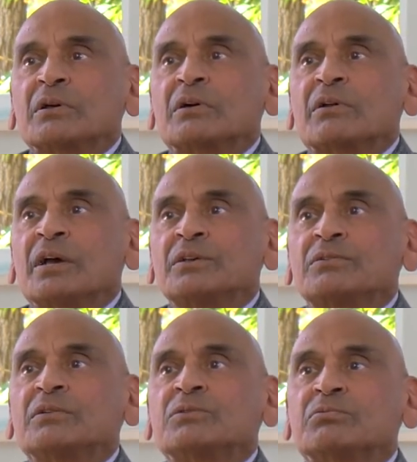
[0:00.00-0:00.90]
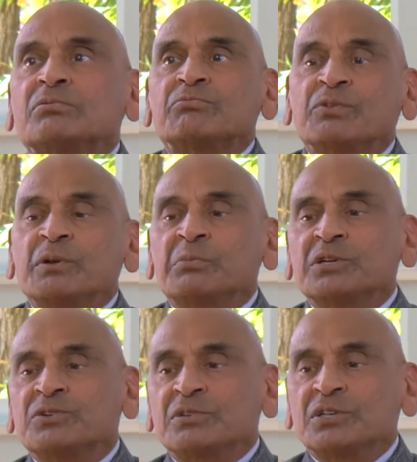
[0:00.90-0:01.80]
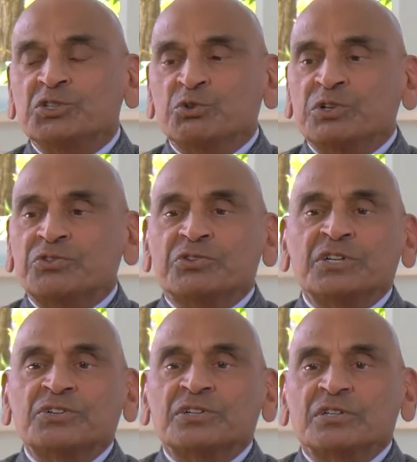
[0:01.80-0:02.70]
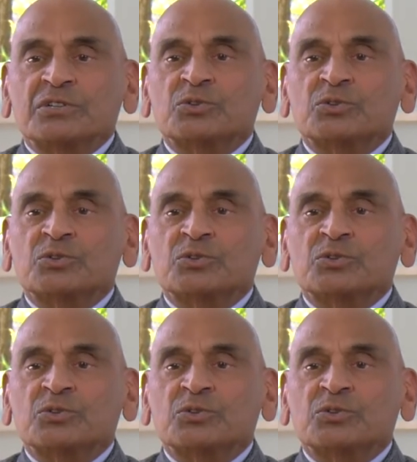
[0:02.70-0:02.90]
Christ is very much in the Jewish tradition,